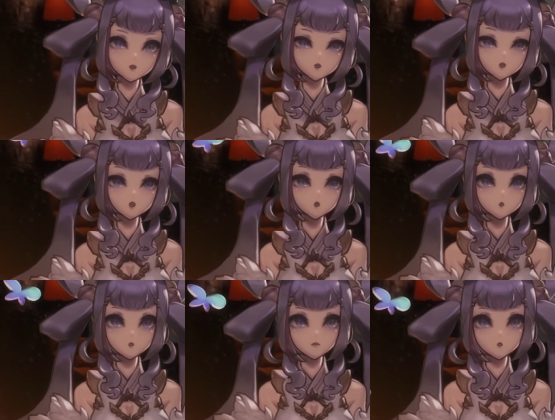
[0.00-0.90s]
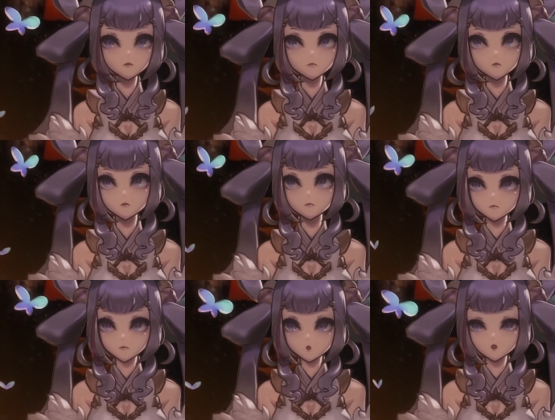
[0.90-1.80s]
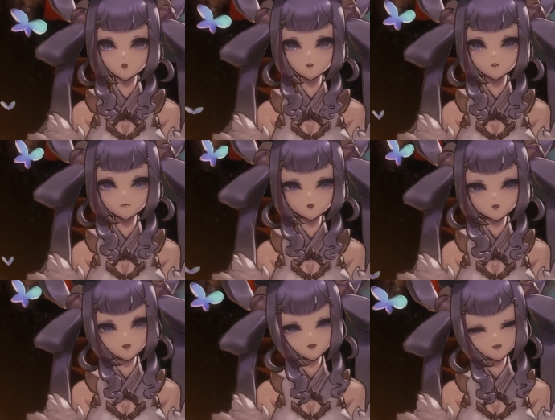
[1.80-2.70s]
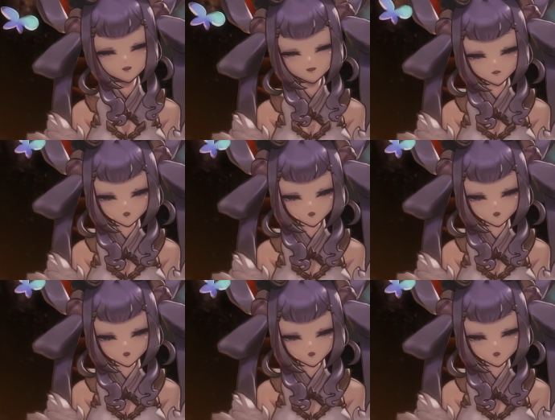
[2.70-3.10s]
I also hear my own voice because, well,